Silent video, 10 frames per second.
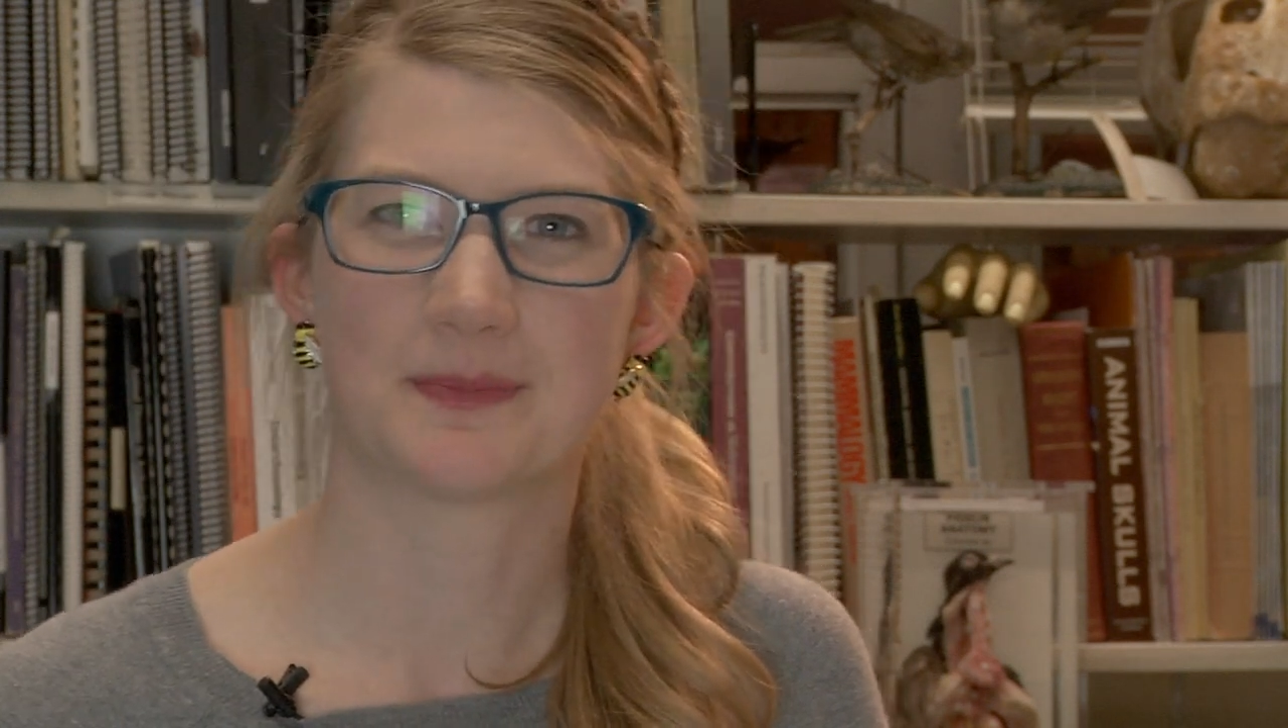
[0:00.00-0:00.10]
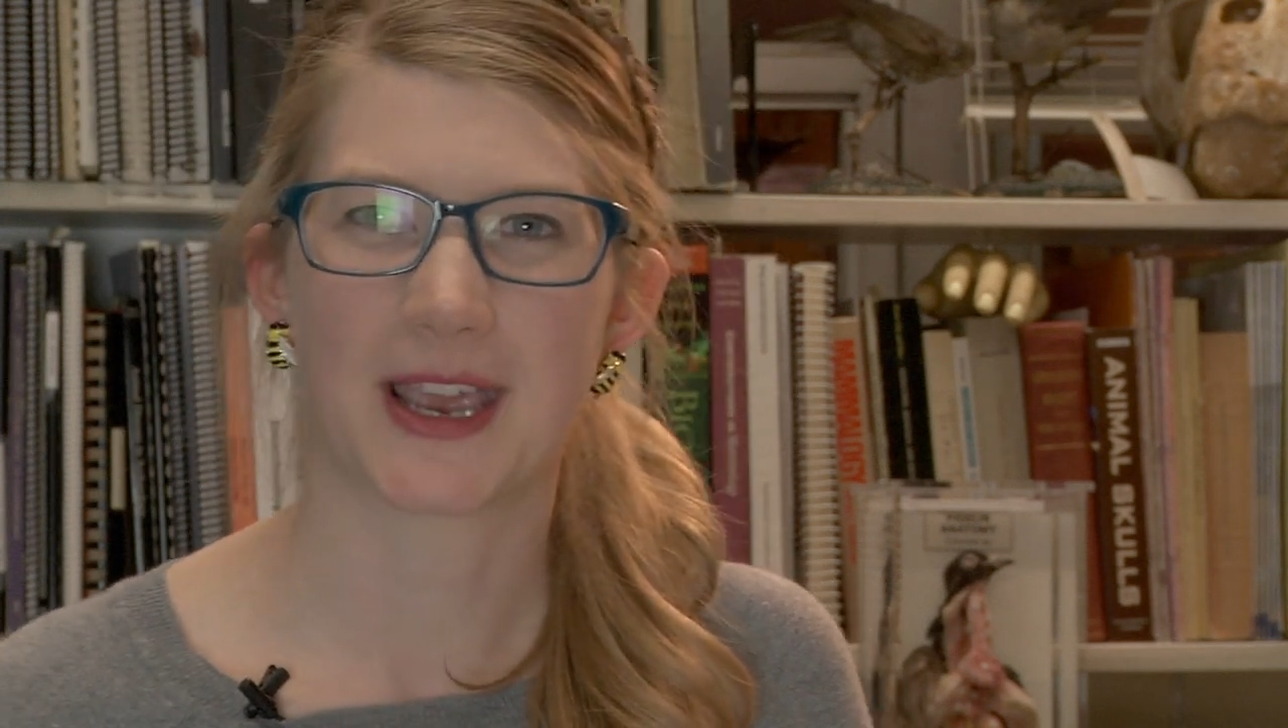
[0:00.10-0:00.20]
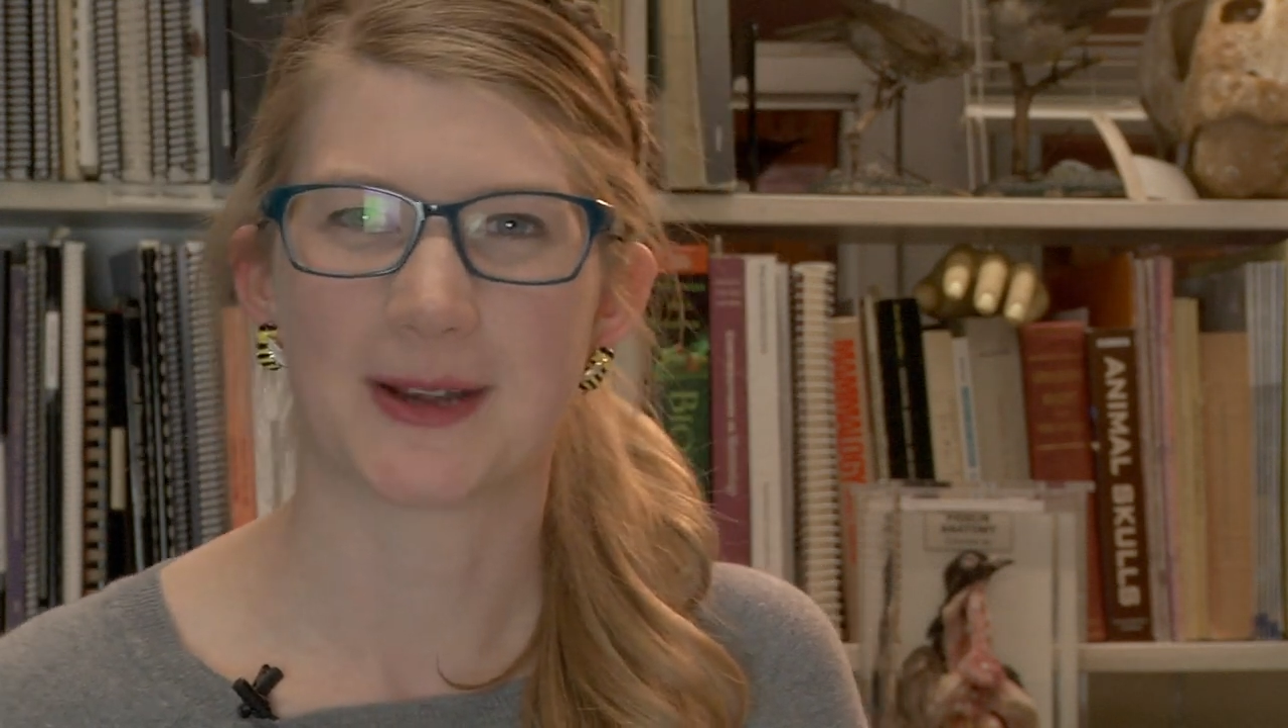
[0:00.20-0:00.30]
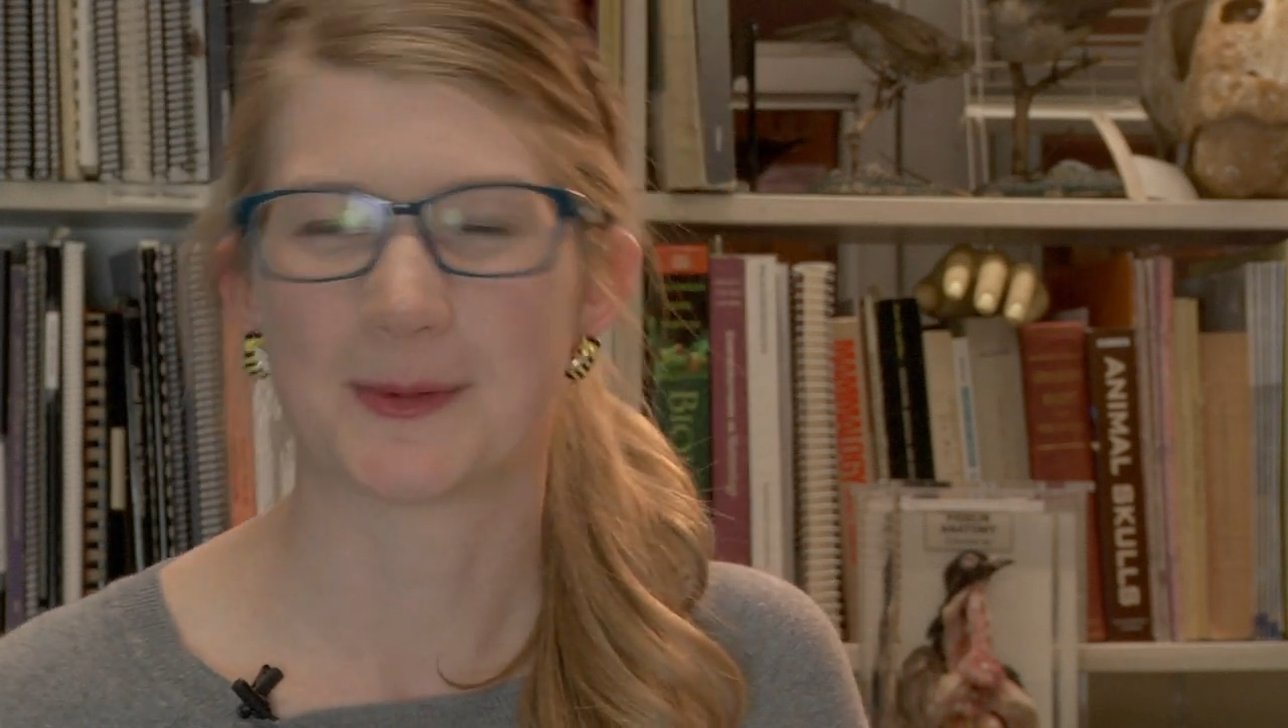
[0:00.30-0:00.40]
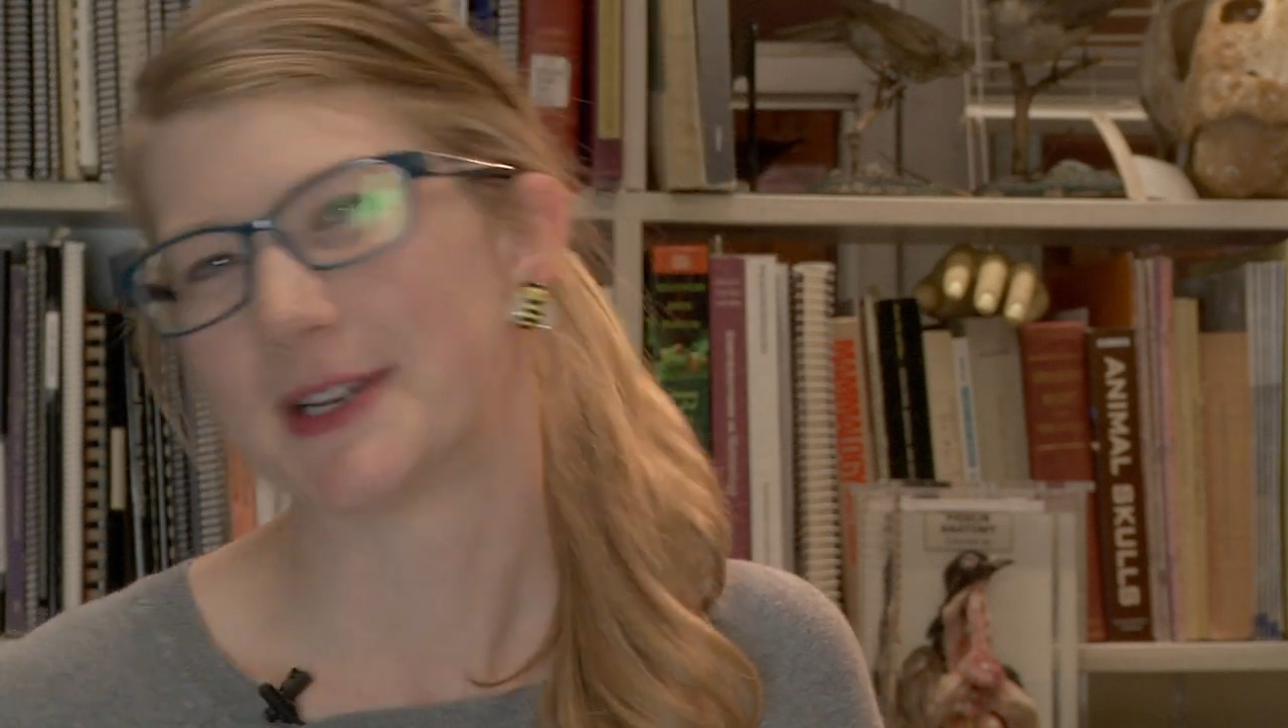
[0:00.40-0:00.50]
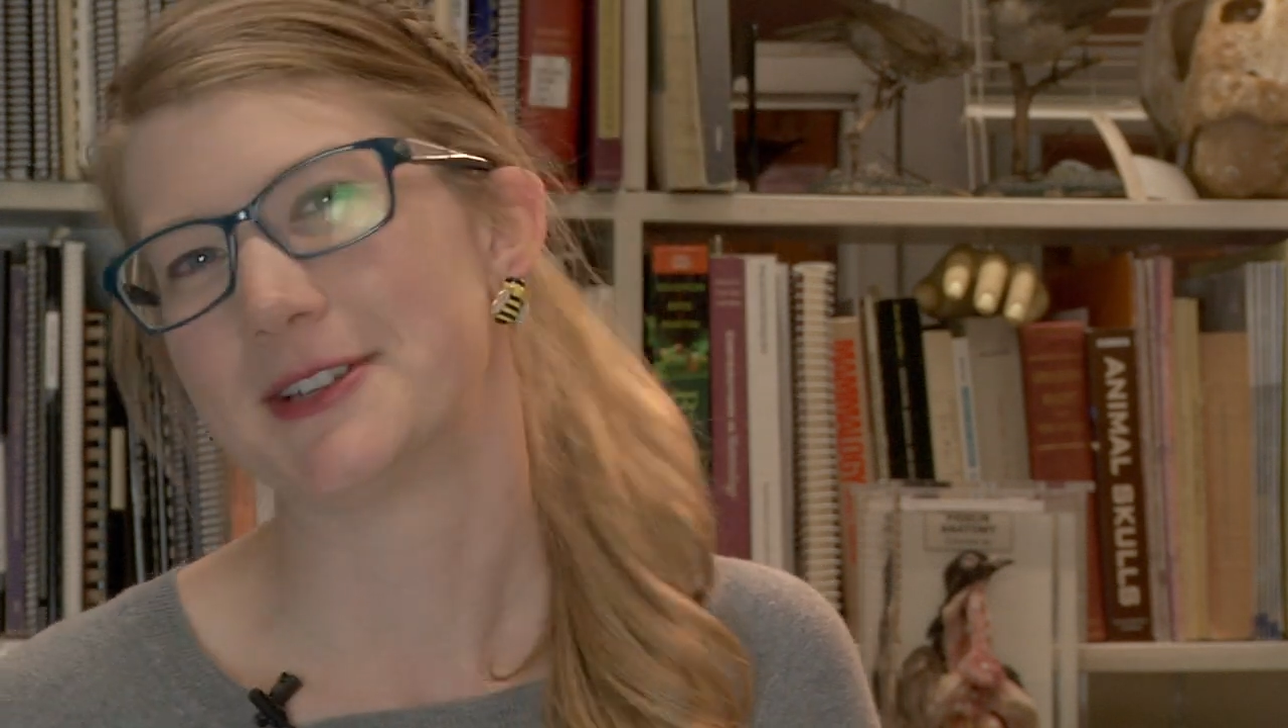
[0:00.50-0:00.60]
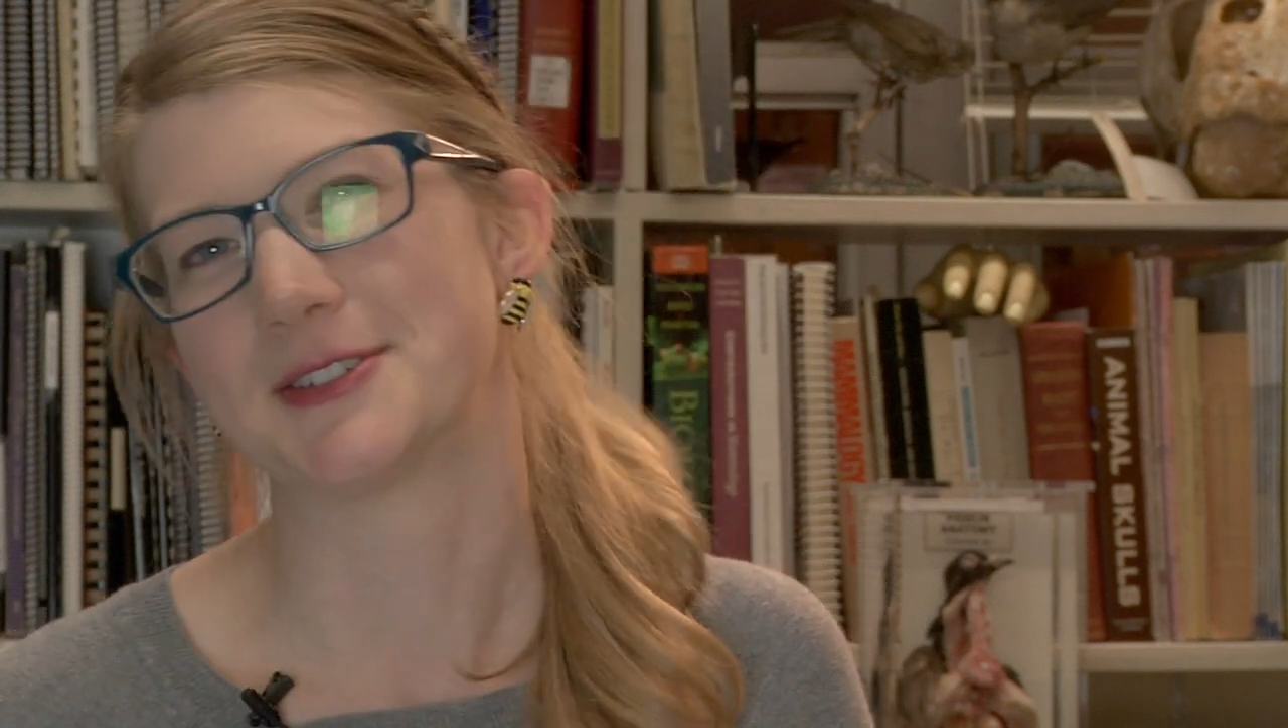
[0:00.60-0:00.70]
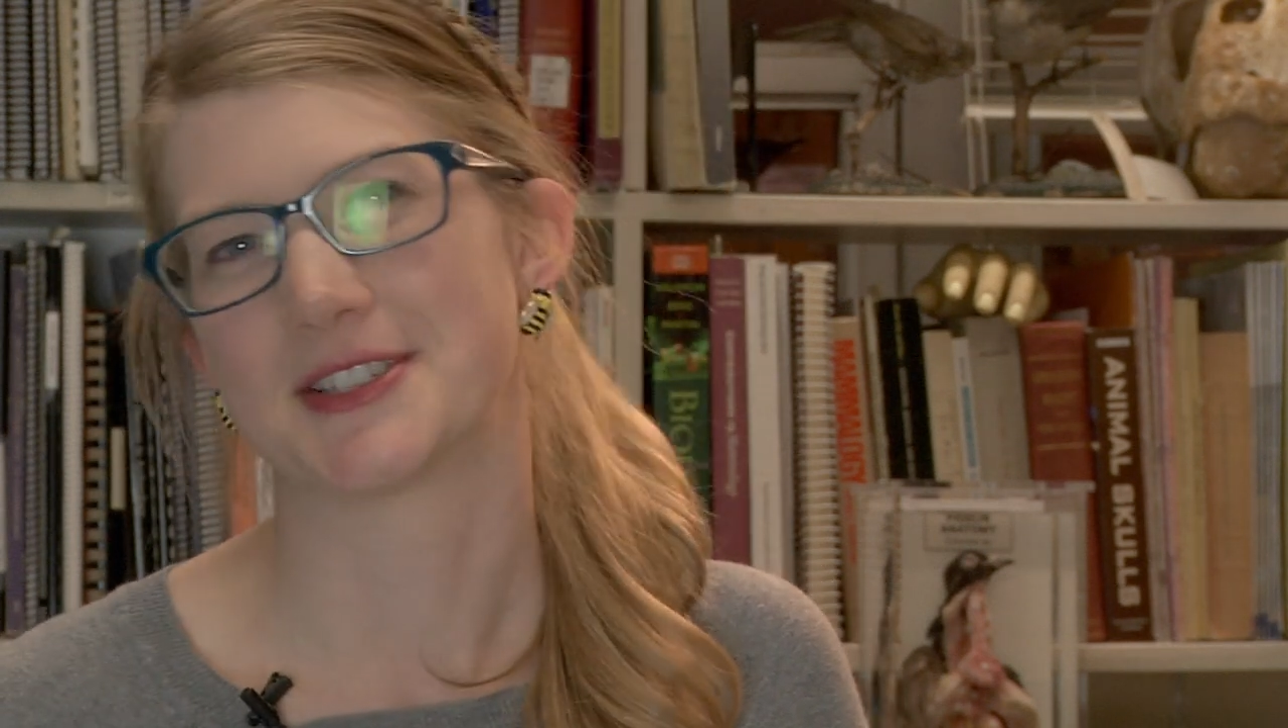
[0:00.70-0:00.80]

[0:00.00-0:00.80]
hide one in your